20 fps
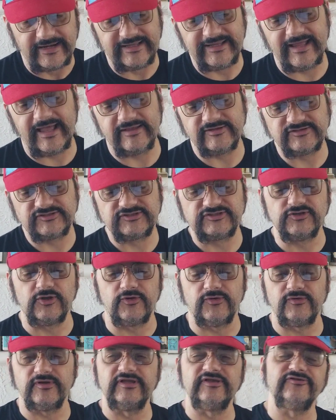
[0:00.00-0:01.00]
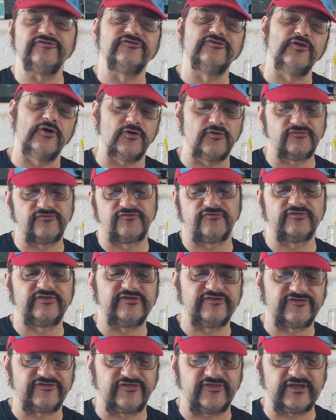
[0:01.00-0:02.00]
he's known for
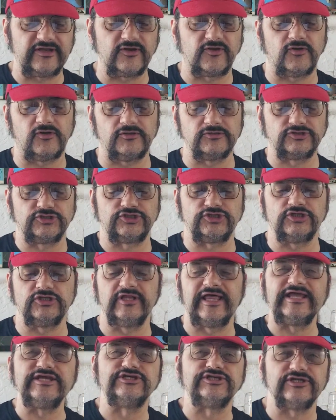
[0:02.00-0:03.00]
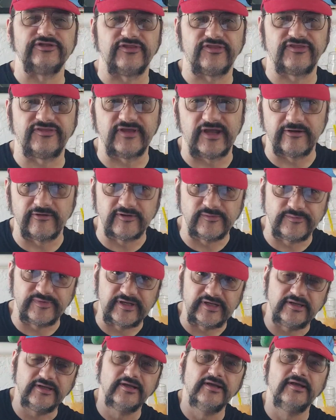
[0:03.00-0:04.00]
this thing called chelation
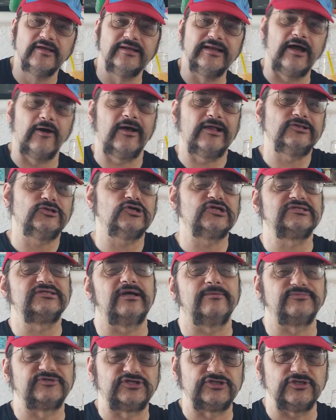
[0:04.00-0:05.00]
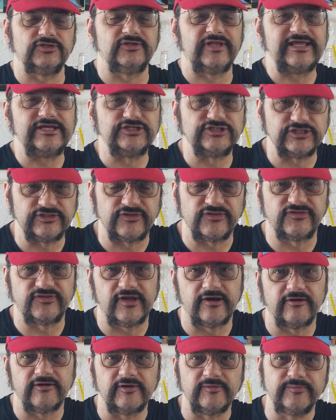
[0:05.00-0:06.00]
therapy. Now, I looked up chelation
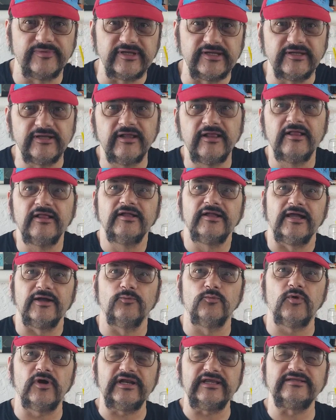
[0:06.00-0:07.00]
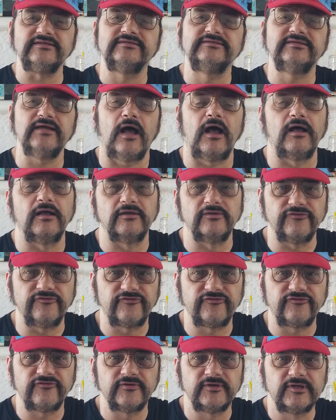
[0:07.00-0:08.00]
therapy, and what it
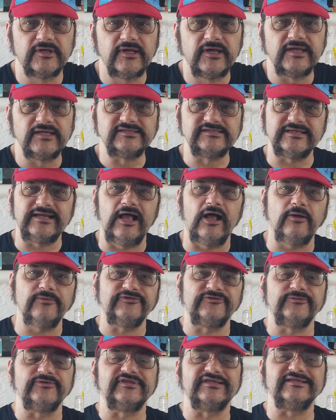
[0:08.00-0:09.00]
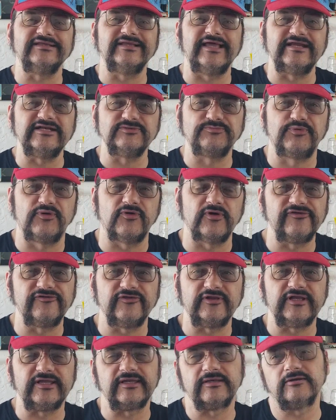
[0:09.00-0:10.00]
does is it helps with lead
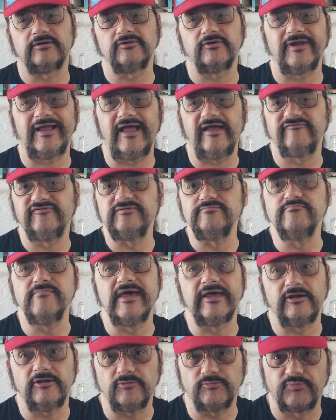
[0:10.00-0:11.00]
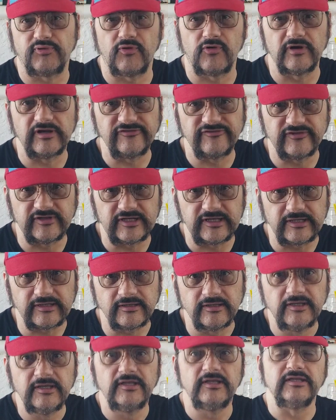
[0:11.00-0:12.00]
poisoning and other heavy metal poisoning.
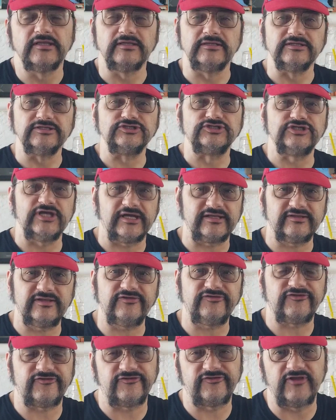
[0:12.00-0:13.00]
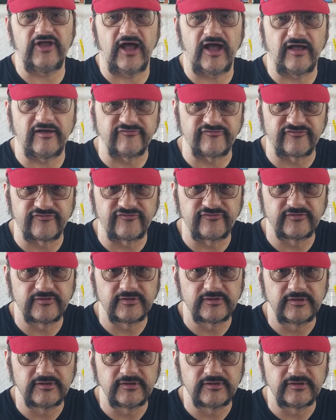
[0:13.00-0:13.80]
You inject this stuff,